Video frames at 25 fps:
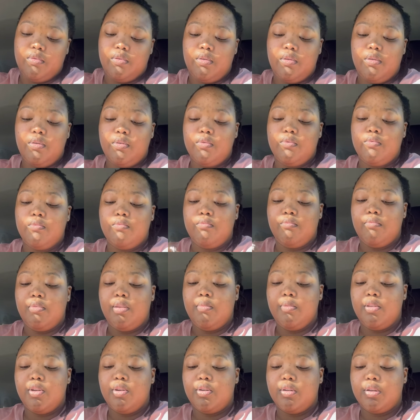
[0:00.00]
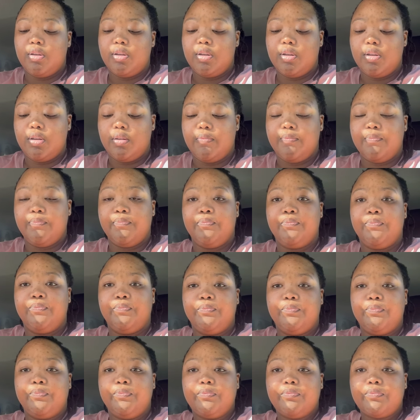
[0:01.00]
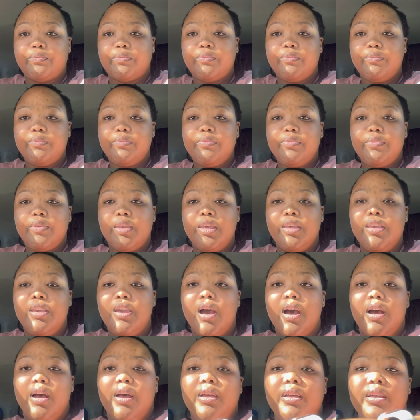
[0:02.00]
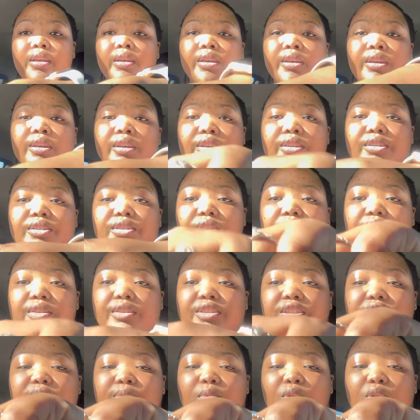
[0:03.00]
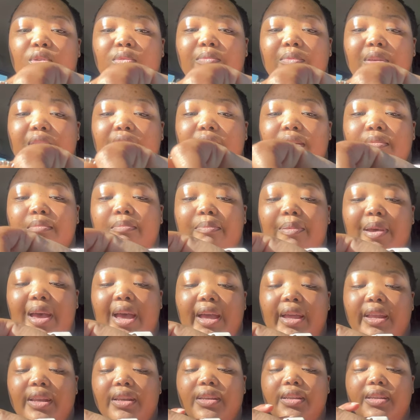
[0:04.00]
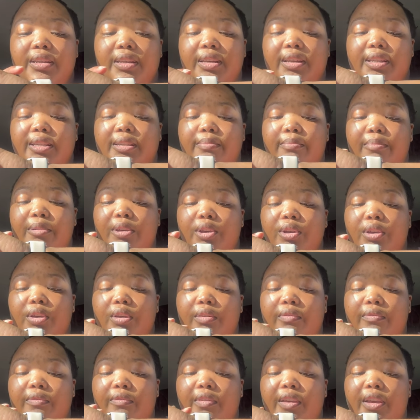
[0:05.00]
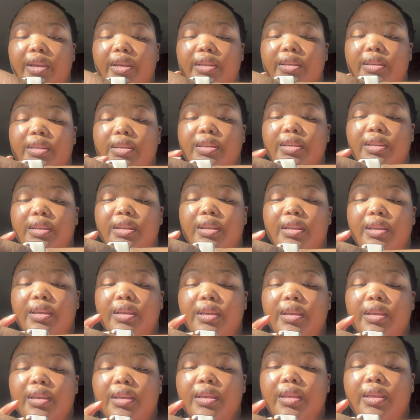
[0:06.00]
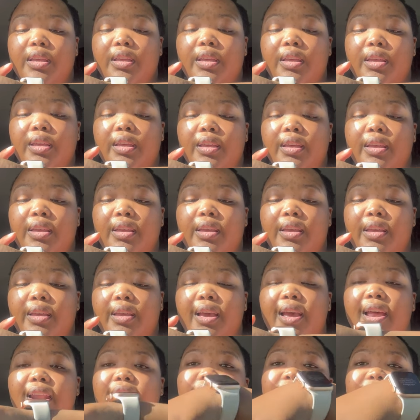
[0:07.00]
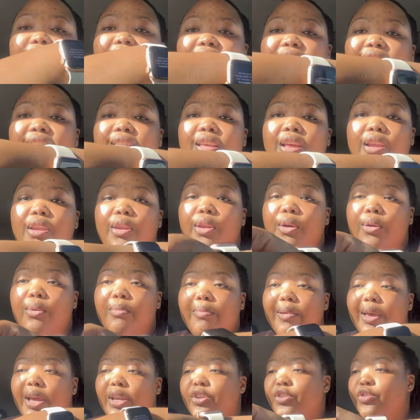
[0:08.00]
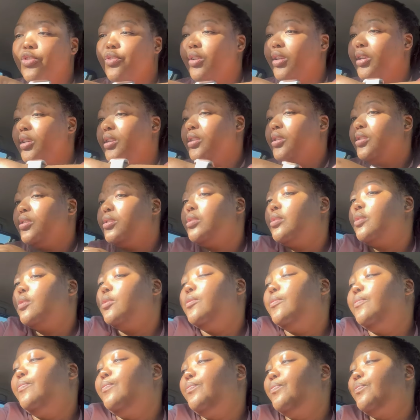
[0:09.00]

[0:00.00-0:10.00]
Oh, maybe not. Yeah, so the small medium band is perfect, and it says low battery, so